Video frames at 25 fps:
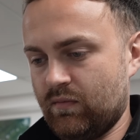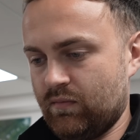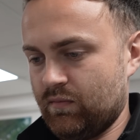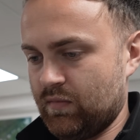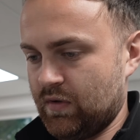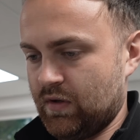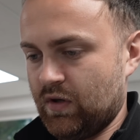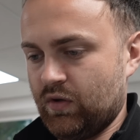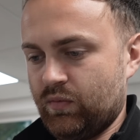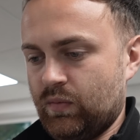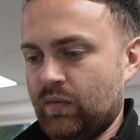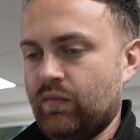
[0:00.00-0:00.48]

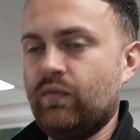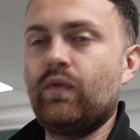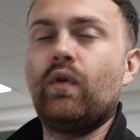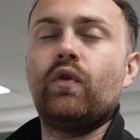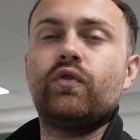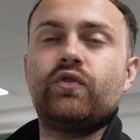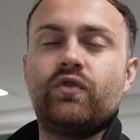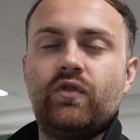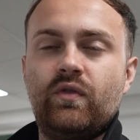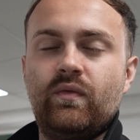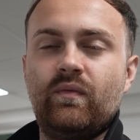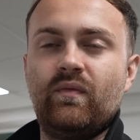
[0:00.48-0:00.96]
because we've
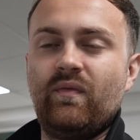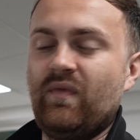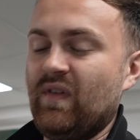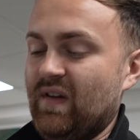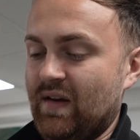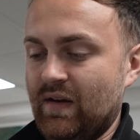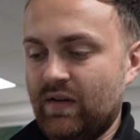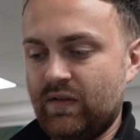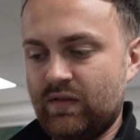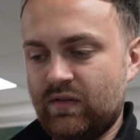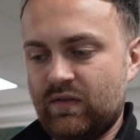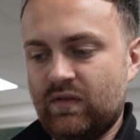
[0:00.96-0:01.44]
lost
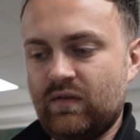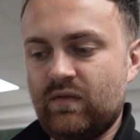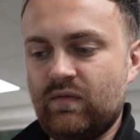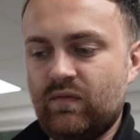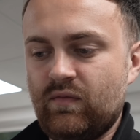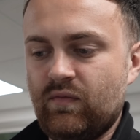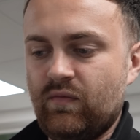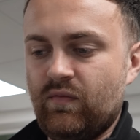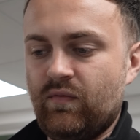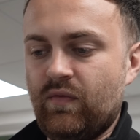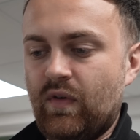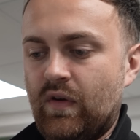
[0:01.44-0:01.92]
this,
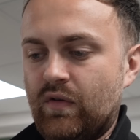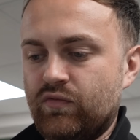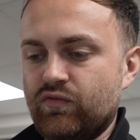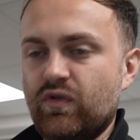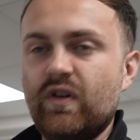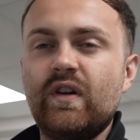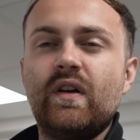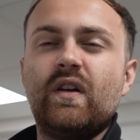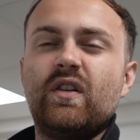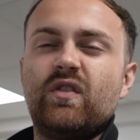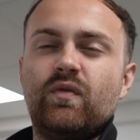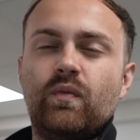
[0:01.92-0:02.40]
the
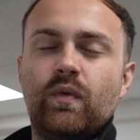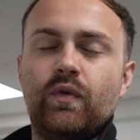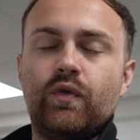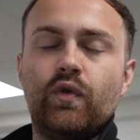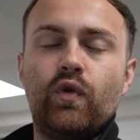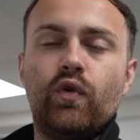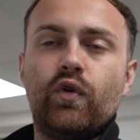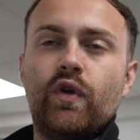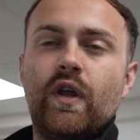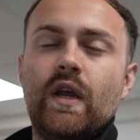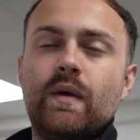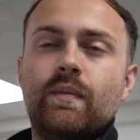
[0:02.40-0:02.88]
rears were
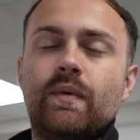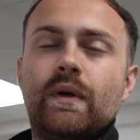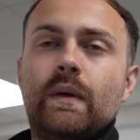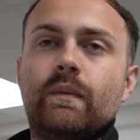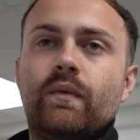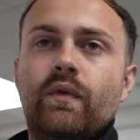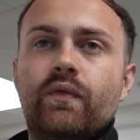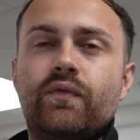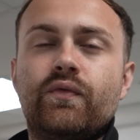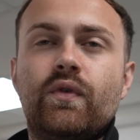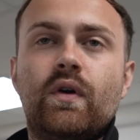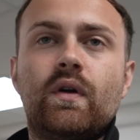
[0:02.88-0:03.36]
not keeping up
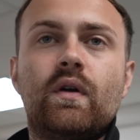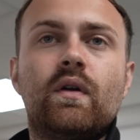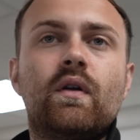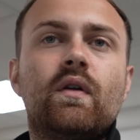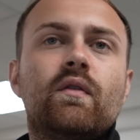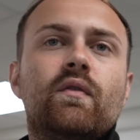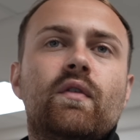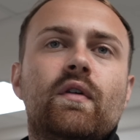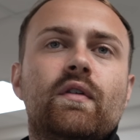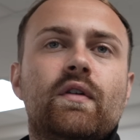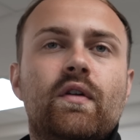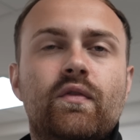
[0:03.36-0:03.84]
with the front.
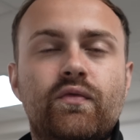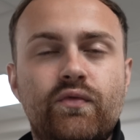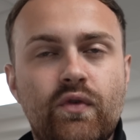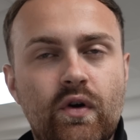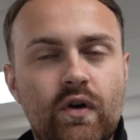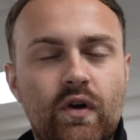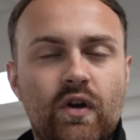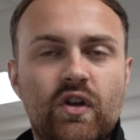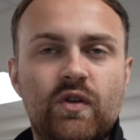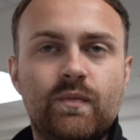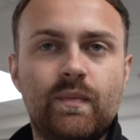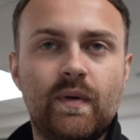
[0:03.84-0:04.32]
And the
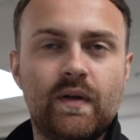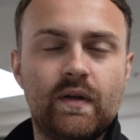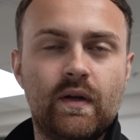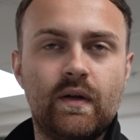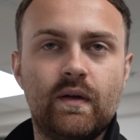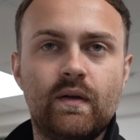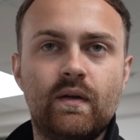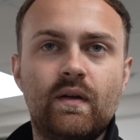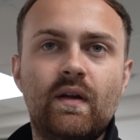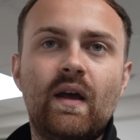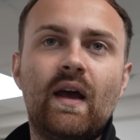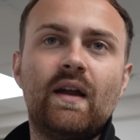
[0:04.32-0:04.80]
front is
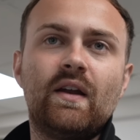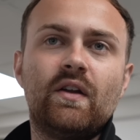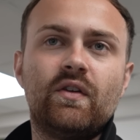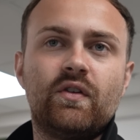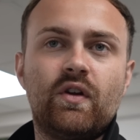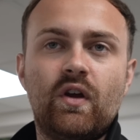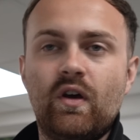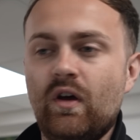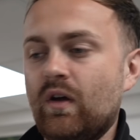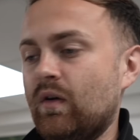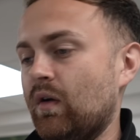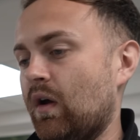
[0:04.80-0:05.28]
spinning and it's
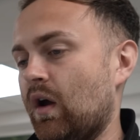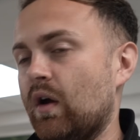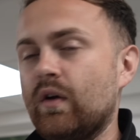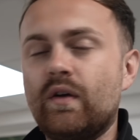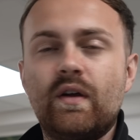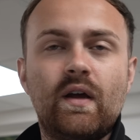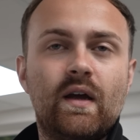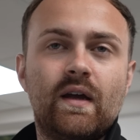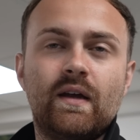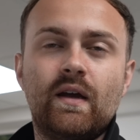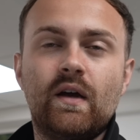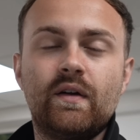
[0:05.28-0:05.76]
going,
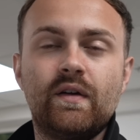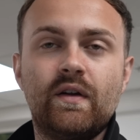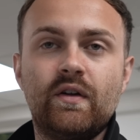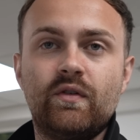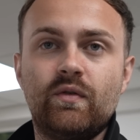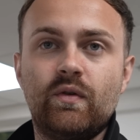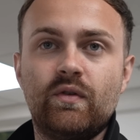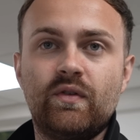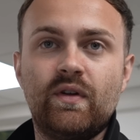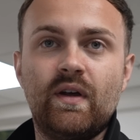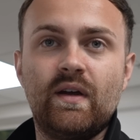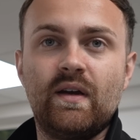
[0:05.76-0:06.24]
okay, I need
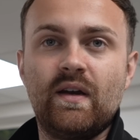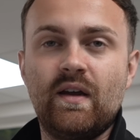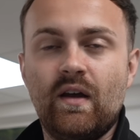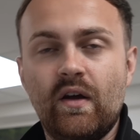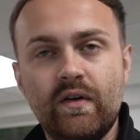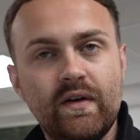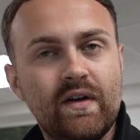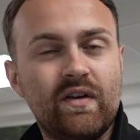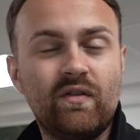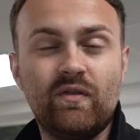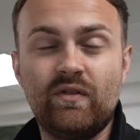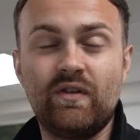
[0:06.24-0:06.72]
to attack it,
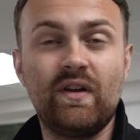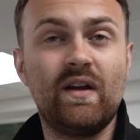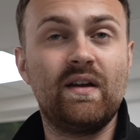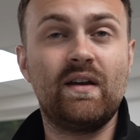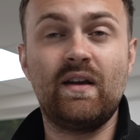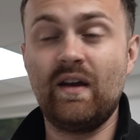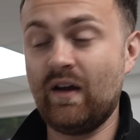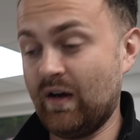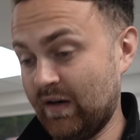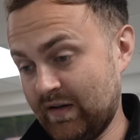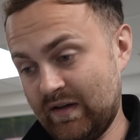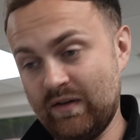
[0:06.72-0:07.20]
I need to
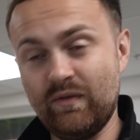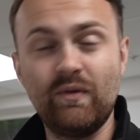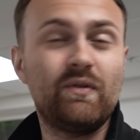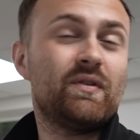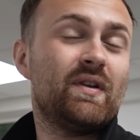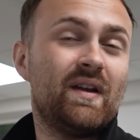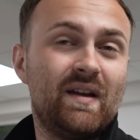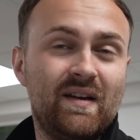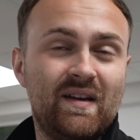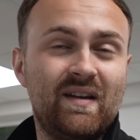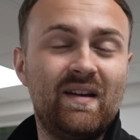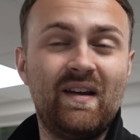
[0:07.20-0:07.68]
attack it, I need to
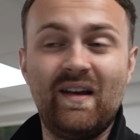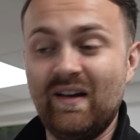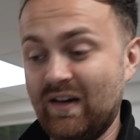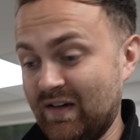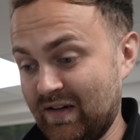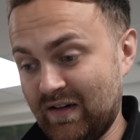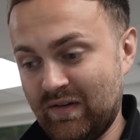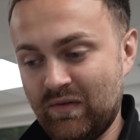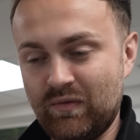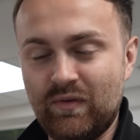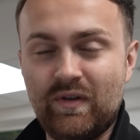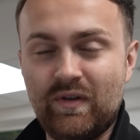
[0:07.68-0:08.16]
attack it, and I need to